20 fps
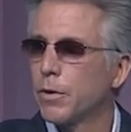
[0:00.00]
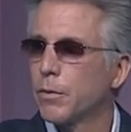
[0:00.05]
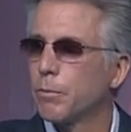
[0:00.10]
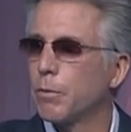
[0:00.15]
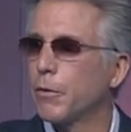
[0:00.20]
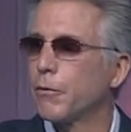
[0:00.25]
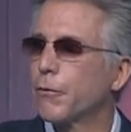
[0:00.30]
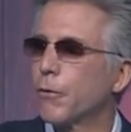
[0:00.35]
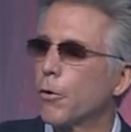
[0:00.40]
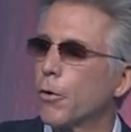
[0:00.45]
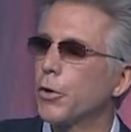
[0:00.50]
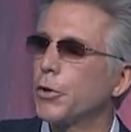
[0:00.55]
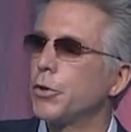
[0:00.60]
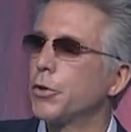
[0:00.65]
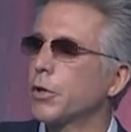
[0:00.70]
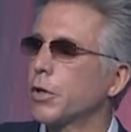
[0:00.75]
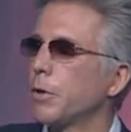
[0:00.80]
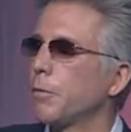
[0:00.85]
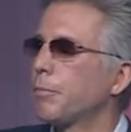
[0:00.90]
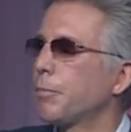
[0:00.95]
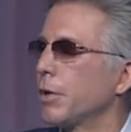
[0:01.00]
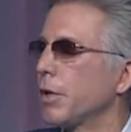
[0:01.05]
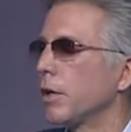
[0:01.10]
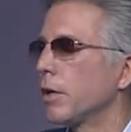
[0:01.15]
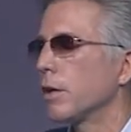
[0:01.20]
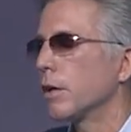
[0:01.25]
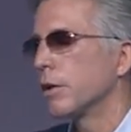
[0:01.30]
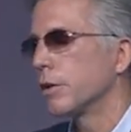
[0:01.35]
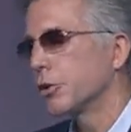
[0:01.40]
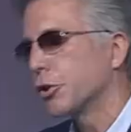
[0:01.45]
before you can
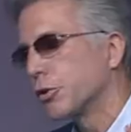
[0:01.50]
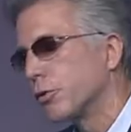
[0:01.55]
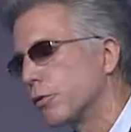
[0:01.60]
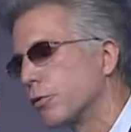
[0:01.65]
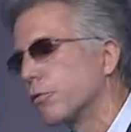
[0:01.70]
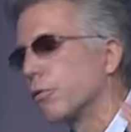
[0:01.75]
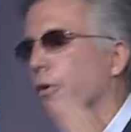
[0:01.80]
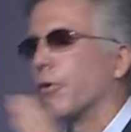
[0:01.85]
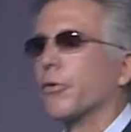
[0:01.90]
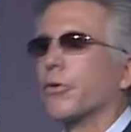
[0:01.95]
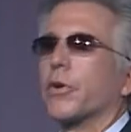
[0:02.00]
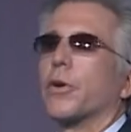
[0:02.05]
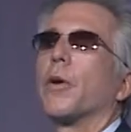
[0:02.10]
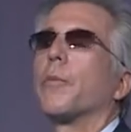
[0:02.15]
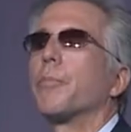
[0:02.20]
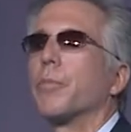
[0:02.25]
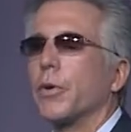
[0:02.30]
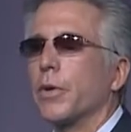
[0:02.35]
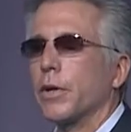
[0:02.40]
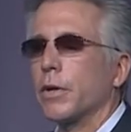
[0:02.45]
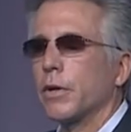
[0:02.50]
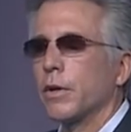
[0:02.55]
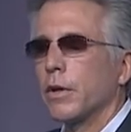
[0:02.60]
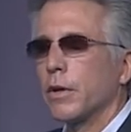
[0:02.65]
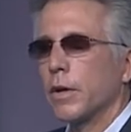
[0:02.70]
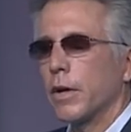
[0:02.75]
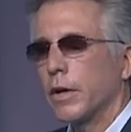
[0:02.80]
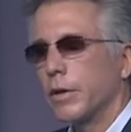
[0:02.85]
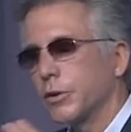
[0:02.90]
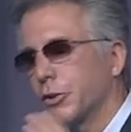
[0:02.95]
be a true growth company
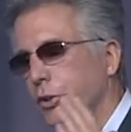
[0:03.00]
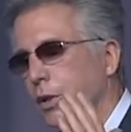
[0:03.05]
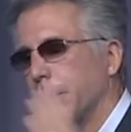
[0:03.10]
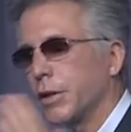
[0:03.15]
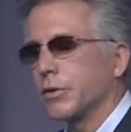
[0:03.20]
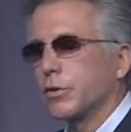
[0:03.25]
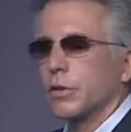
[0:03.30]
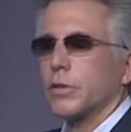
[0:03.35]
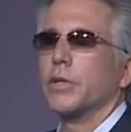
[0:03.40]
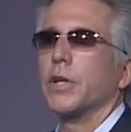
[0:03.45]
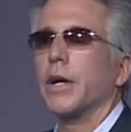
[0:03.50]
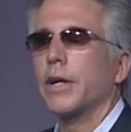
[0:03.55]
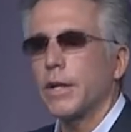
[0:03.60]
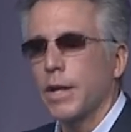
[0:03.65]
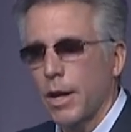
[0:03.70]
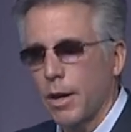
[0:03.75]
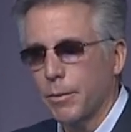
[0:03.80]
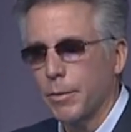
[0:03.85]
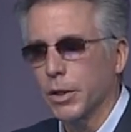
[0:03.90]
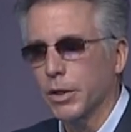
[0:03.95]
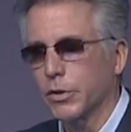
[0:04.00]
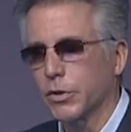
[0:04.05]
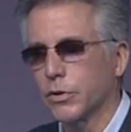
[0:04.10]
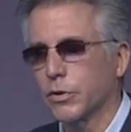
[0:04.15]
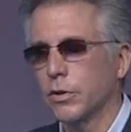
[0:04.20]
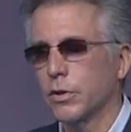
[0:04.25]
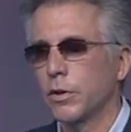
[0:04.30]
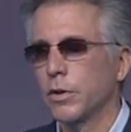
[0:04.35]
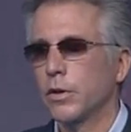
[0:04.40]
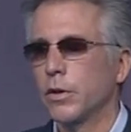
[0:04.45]
and change the
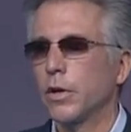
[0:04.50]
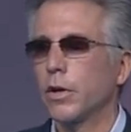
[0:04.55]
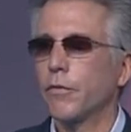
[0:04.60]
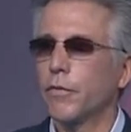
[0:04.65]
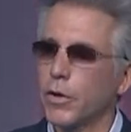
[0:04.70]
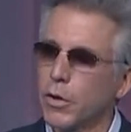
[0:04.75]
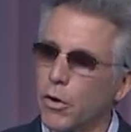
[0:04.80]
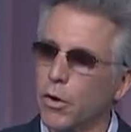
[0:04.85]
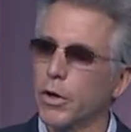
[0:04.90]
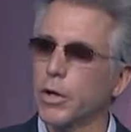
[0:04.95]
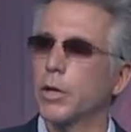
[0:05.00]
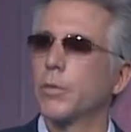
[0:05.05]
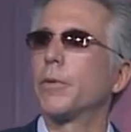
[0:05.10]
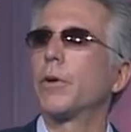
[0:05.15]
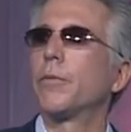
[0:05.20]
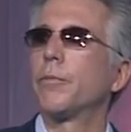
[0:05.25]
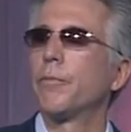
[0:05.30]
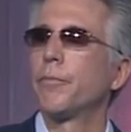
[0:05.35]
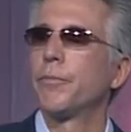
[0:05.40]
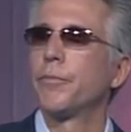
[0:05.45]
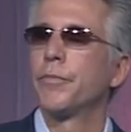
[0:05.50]
dynamics of the argument.